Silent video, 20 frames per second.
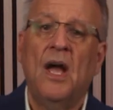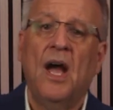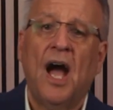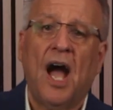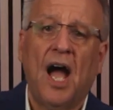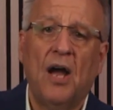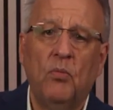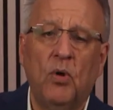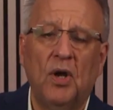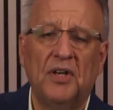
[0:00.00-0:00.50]

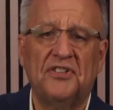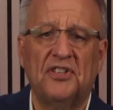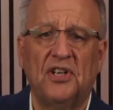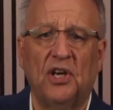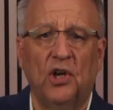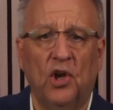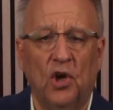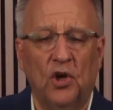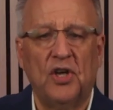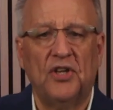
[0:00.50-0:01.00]
I want to
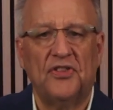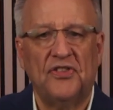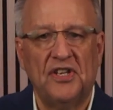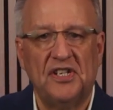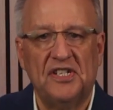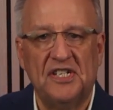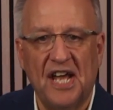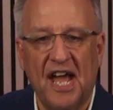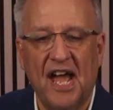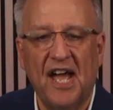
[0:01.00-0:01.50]
look at the
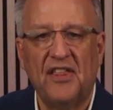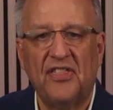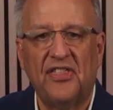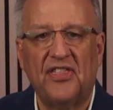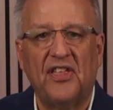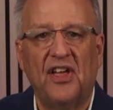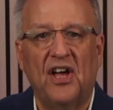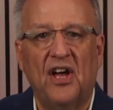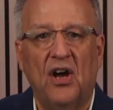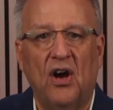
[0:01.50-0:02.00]
death
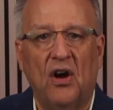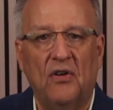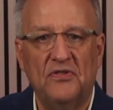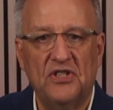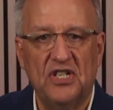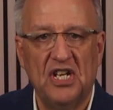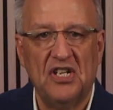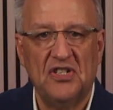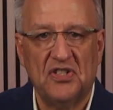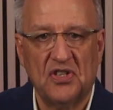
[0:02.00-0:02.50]
of
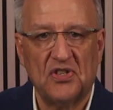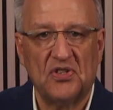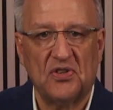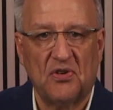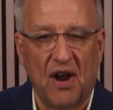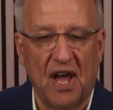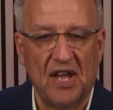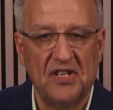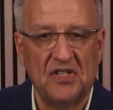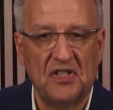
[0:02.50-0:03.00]
Jesus
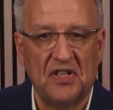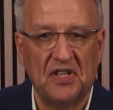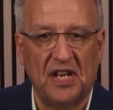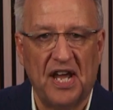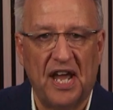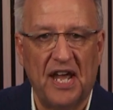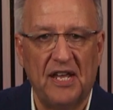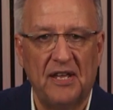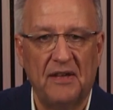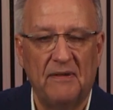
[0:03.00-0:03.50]
Christ
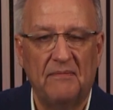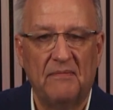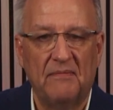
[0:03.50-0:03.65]
today.